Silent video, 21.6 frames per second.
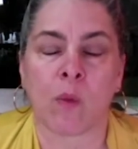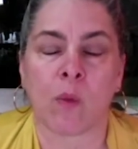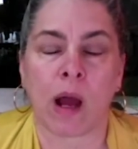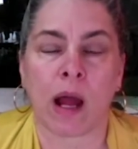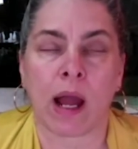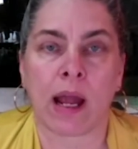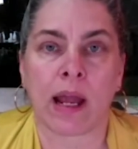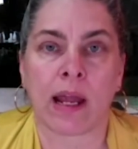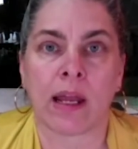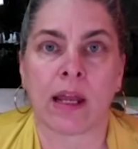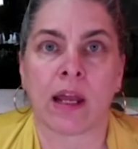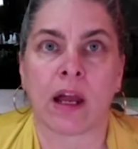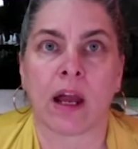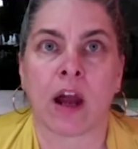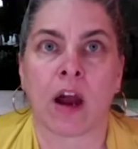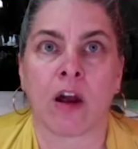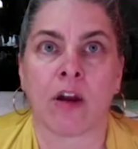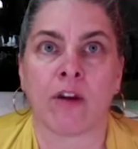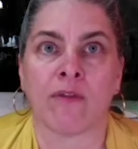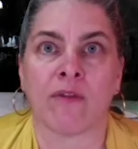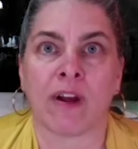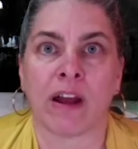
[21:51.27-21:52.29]
Why
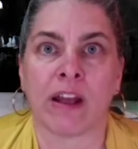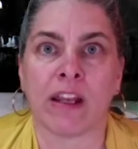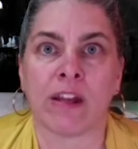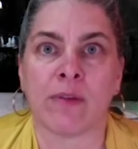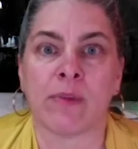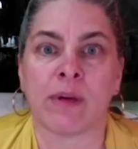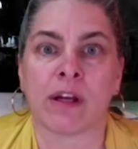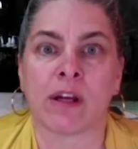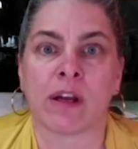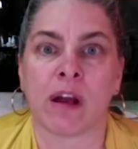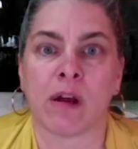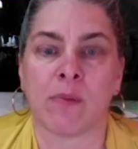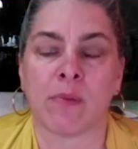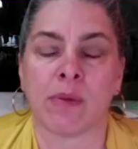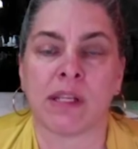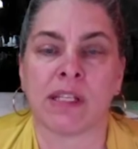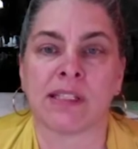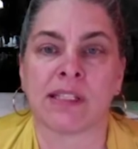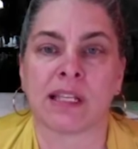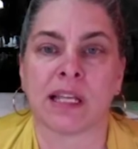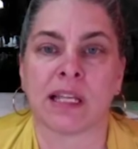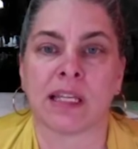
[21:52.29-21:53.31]
are vitamin
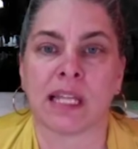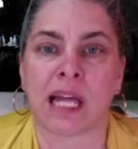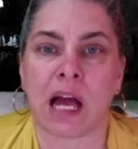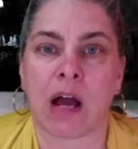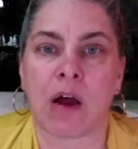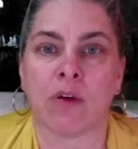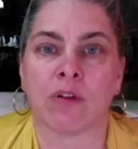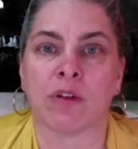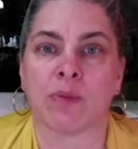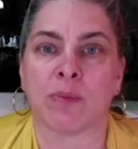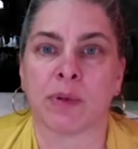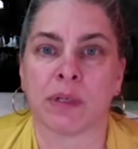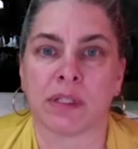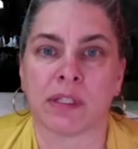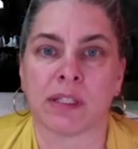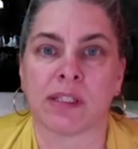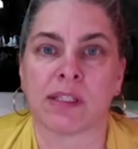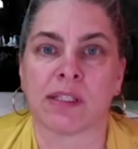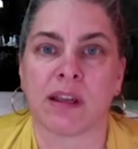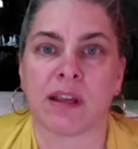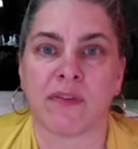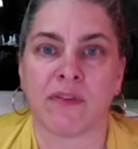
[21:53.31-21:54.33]
companies allowed to put
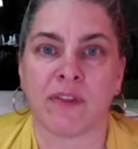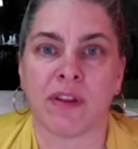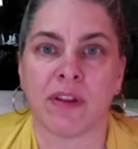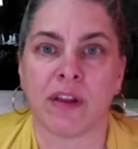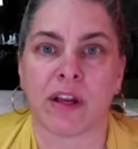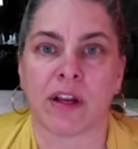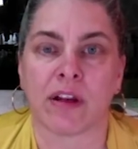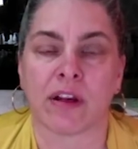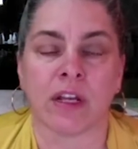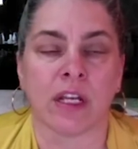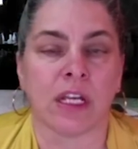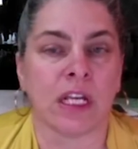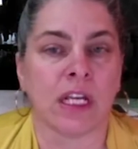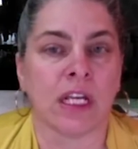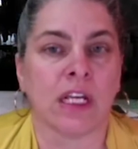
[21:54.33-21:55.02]
this stuff in there?